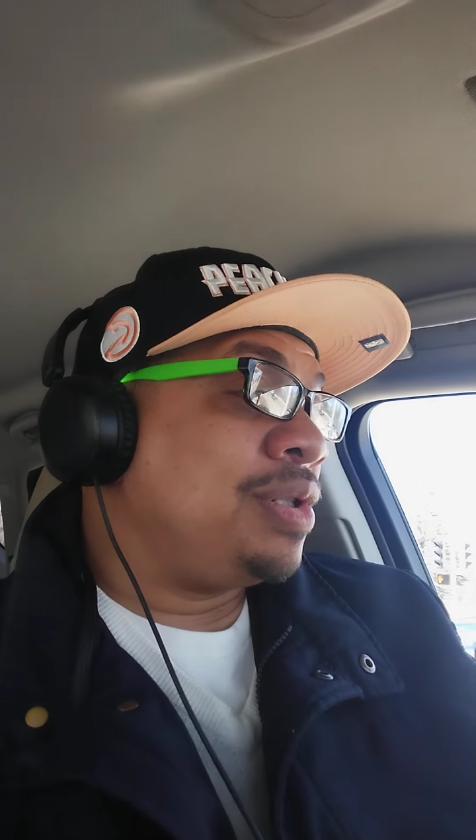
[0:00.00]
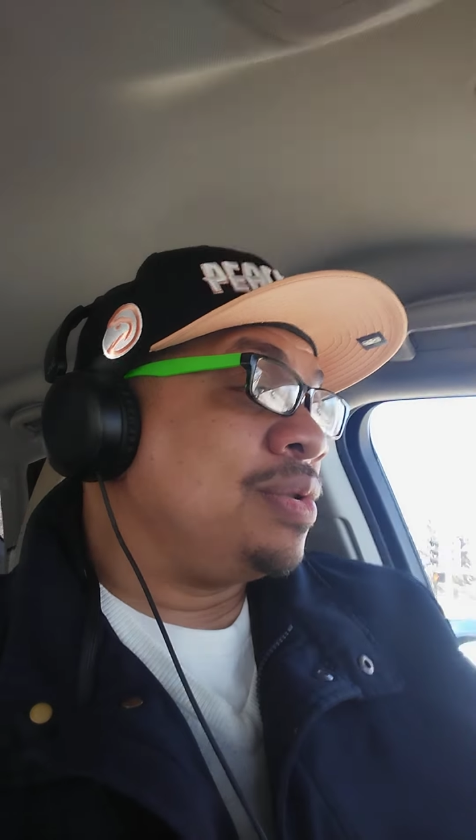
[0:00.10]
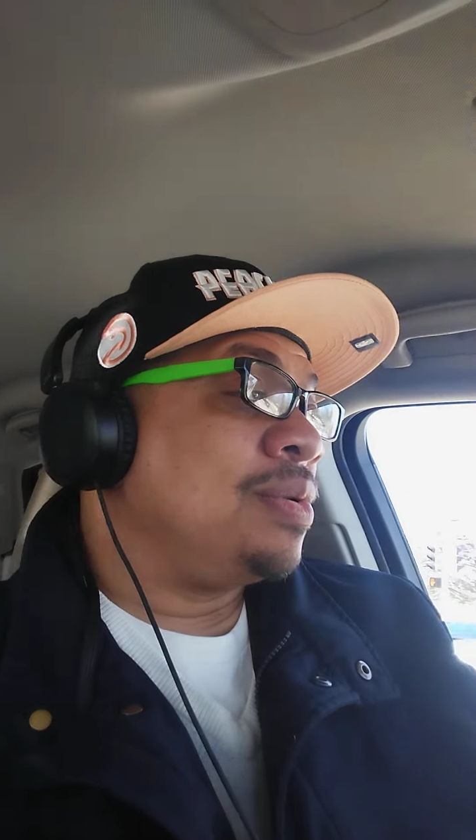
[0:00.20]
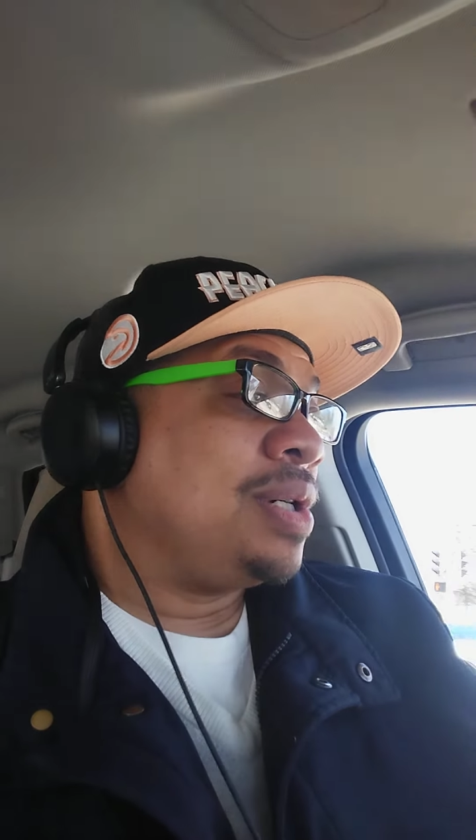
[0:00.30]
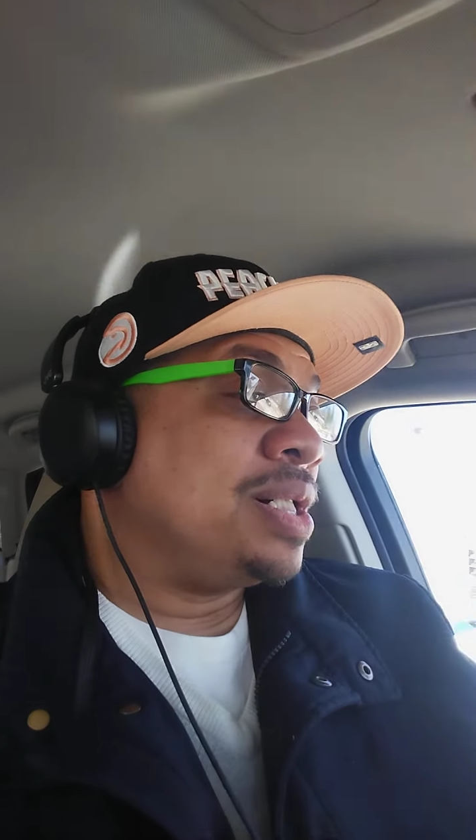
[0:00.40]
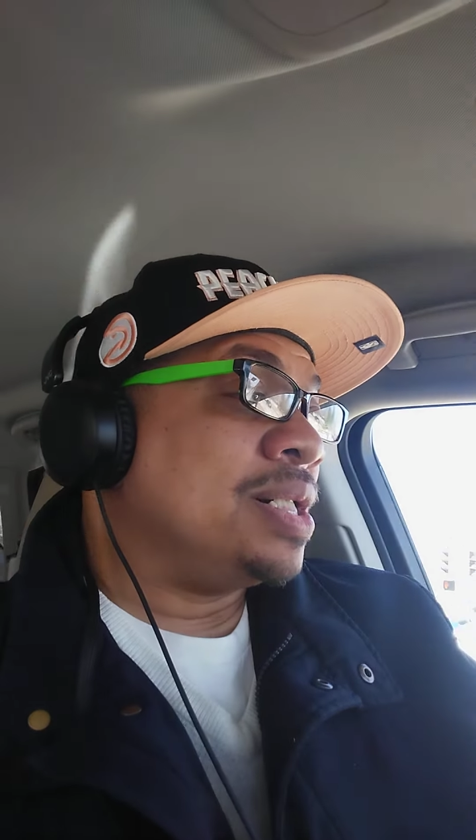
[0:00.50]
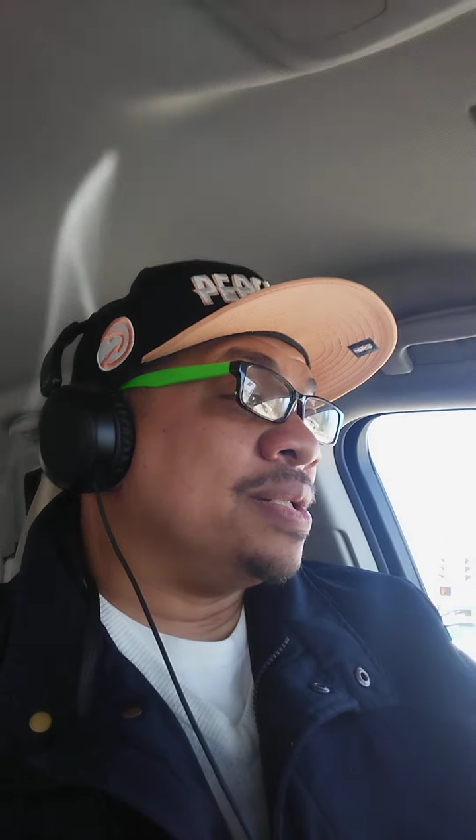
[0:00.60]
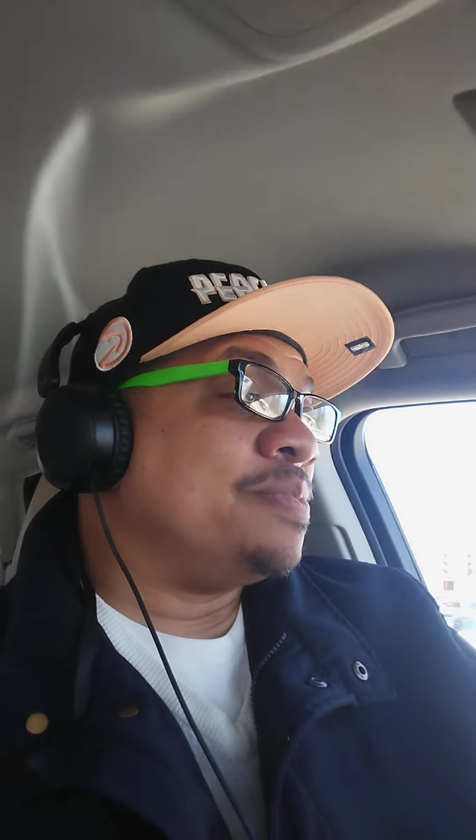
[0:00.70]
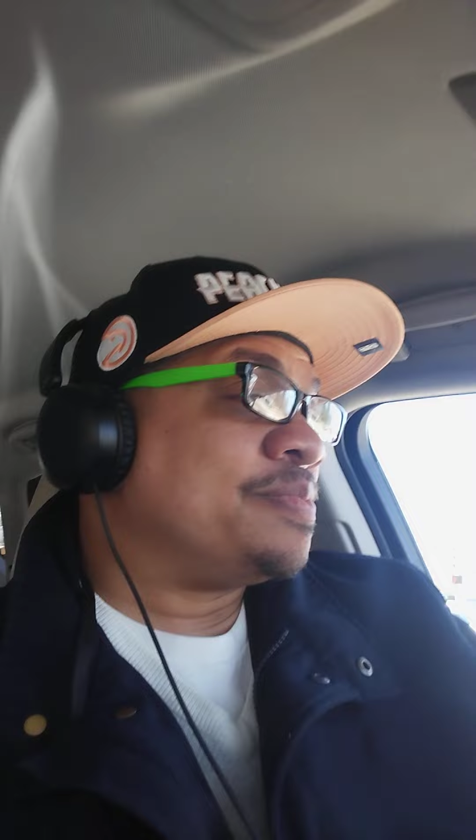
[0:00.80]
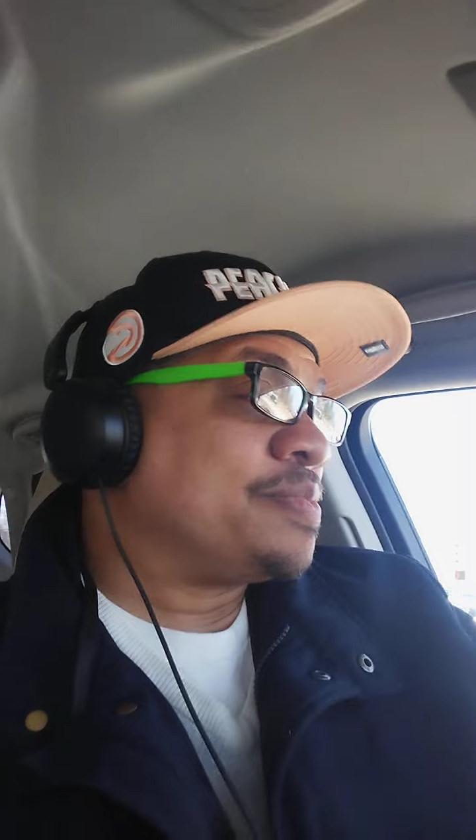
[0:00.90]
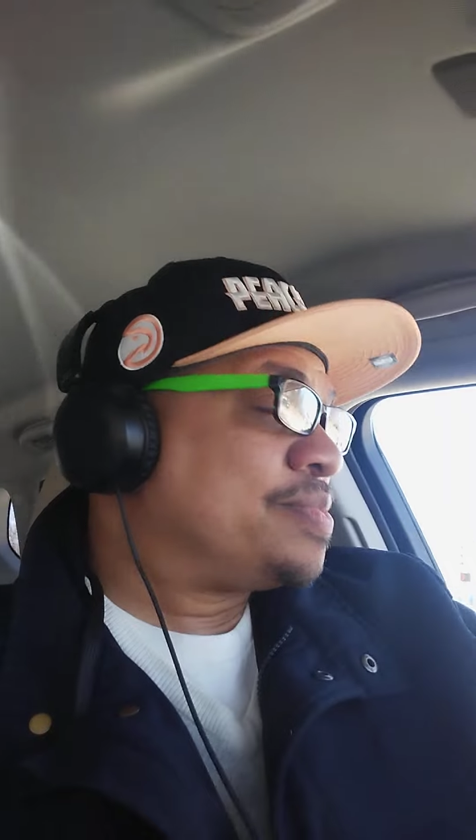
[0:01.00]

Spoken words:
know,